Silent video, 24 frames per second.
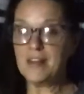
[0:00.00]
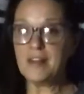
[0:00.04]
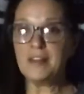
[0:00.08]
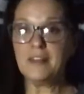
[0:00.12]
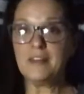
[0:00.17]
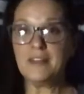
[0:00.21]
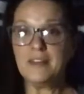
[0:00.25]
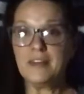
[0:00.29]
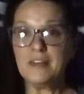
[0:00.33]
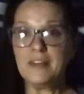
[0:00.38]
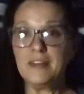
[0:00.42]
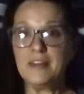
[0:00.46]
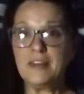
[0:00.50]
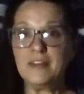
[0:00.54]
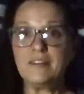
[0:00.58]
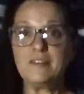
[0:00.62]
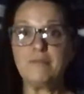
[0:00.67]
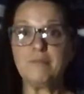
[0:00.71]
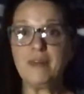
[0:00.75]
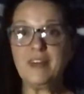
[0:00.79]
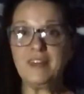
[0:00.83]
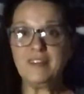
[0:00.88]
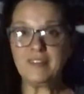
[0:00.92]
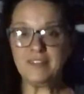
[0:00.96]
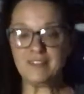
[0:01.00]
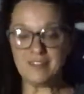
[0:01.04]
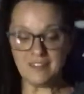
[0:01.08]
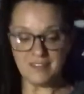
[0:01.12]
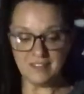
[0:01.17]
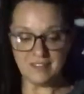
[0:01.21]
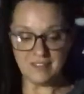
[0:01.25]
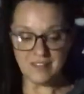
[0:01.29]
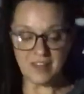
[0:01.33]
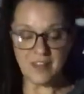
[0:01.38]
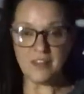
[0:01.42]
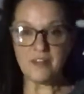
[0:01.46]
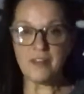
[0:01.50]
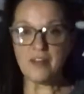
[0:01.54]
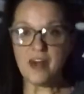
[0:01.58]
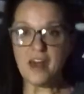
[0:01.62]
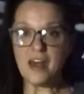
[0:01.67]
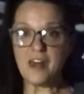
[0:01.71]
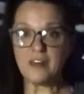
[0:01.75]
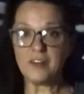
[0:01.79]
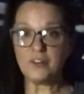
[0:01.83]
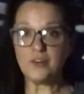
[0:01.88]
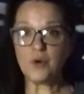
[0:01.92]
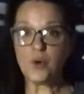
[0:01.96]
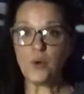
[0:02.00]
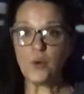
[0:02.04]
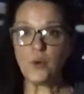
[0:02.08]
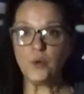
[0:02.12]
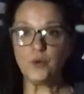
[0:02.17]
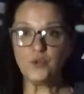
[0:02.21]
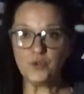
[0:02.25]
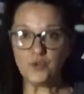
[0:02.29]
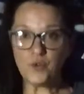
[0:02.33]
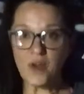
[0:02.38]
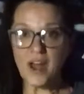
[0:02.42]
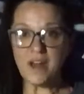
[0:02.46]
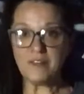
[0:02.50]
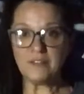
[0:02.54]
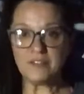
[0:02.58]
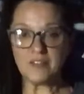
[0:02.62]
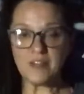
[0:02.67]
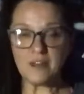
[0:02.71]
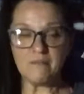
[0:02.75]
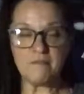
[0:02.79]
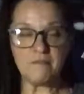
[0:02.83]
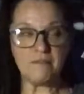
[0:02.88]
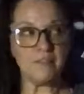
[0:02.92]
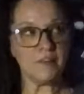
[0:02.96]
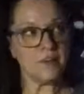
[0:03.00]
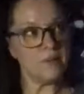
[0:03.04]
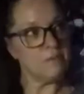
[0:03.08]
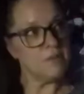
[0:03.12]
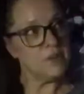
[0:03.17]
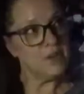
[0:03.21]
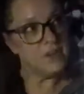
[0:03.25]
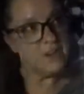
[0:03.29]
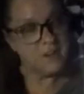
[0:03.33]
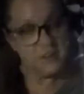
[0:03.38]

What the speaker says: the spaces that cold drafts come from.